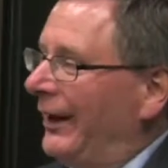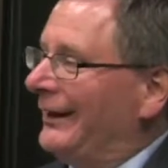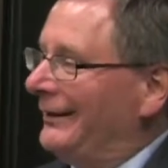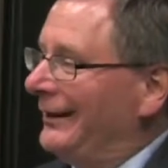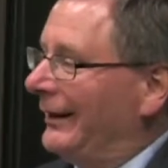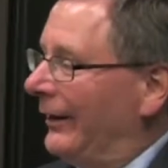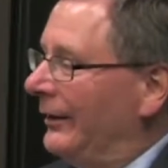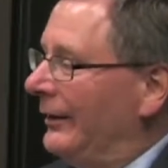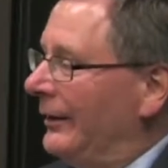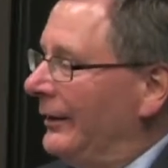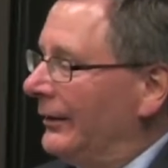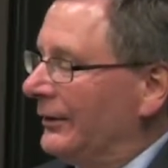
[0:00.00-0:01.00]
idea.
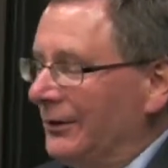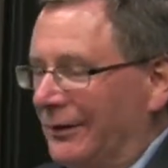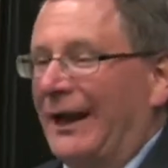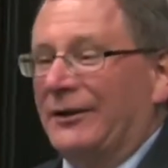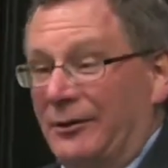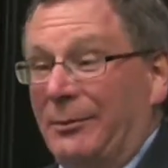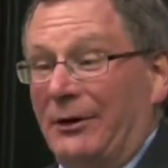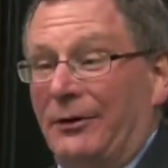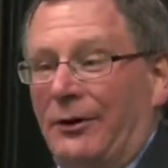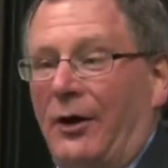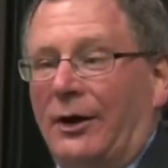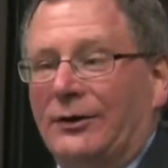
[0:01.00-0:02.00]
Latino Catholics have been here a
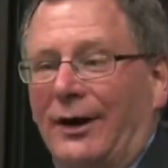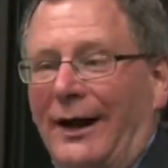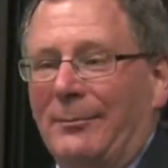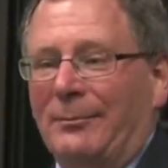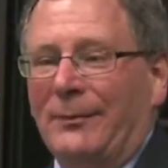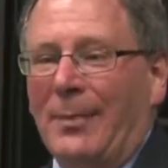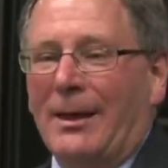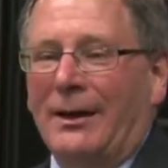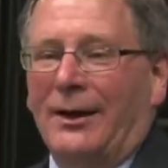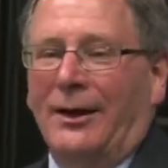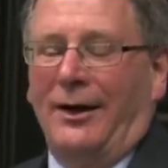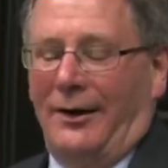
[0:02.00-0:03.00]
long time.
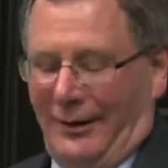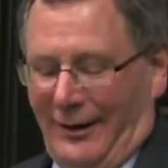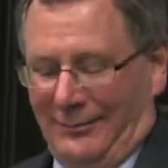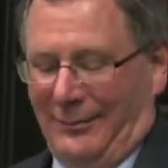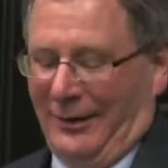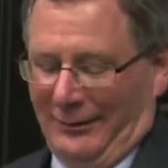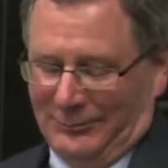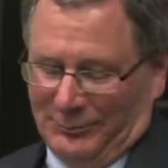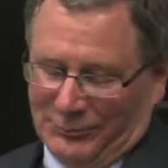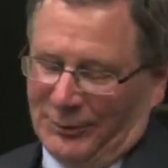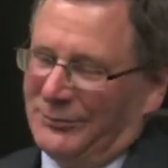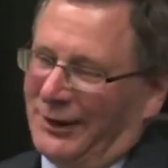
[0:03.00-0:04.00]
All right.
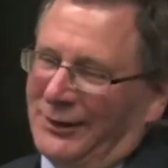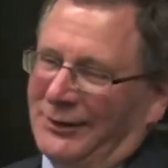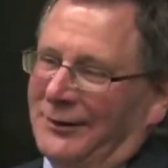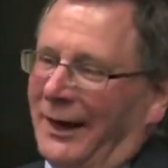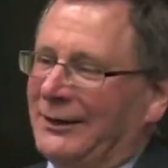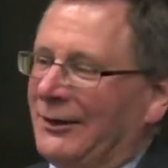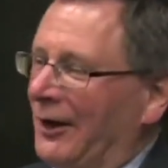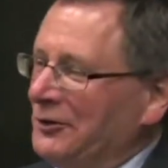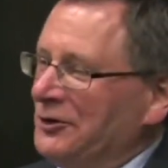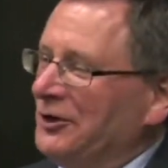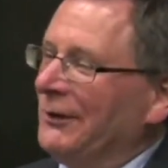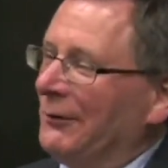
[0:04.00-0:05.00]
So, night talks, you
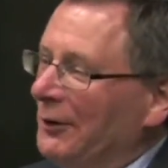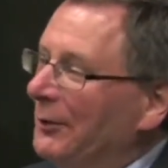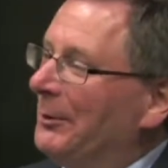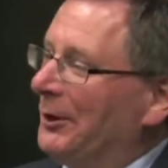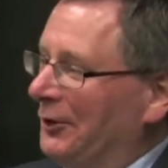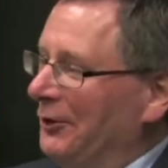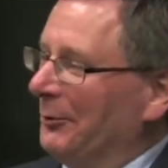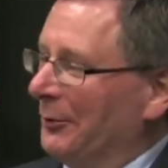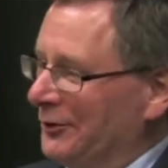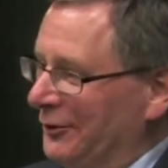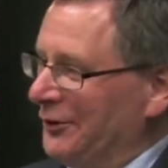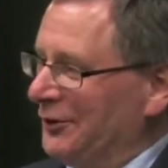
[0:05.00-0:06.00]
should give a little bit of humor,
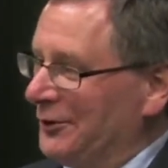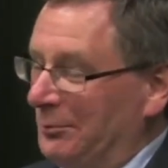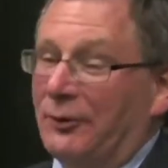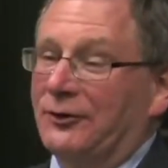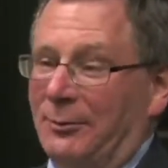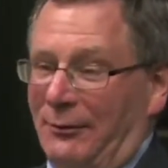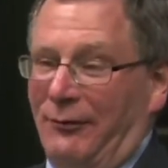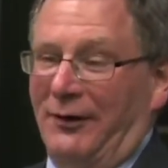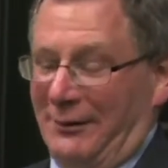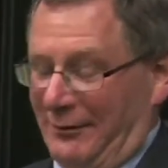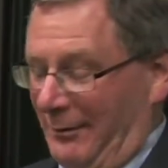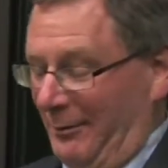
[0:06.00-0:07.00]
so this is supposed to be
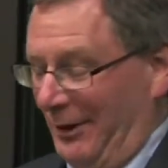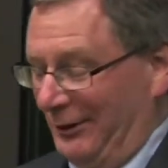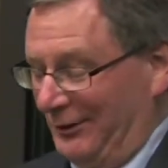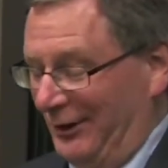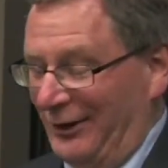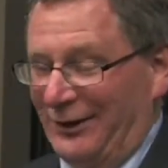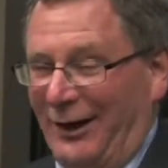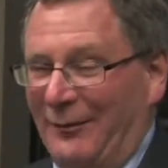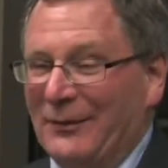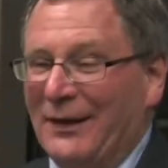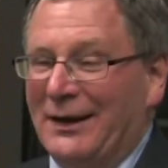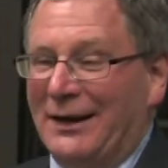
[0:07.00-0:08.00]
funny, what I'm about to tell you now.
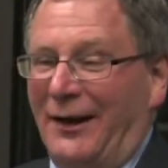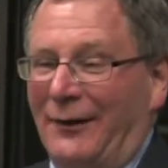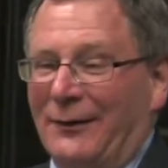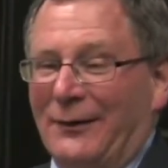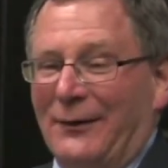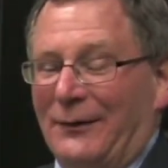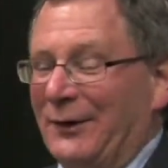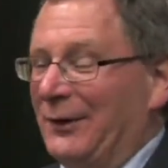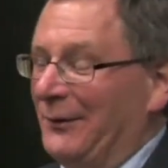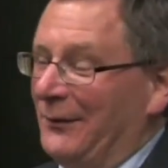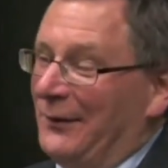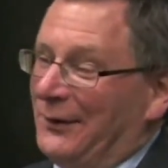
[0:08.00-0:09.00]
Now,
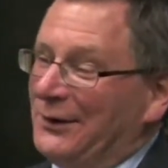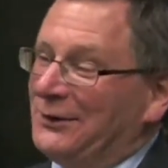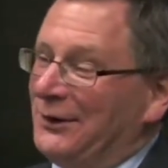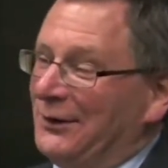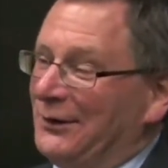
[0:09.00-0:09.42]
this